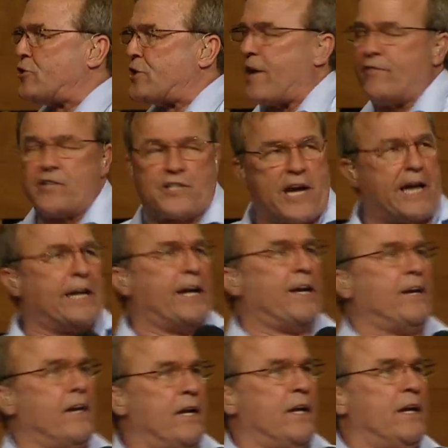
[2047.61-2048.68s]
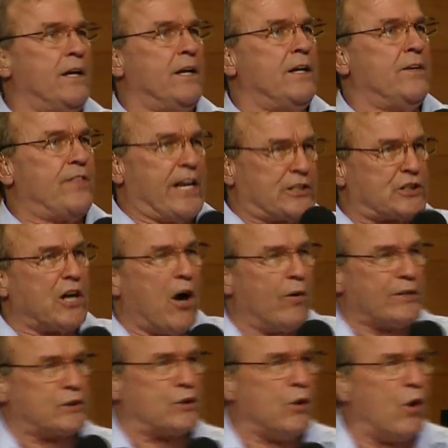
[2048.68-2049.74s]
17, they saw
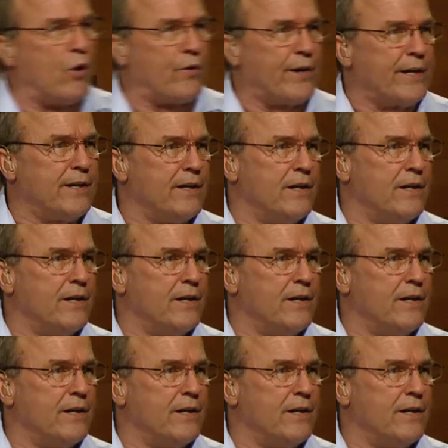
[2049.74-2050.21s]
his glory.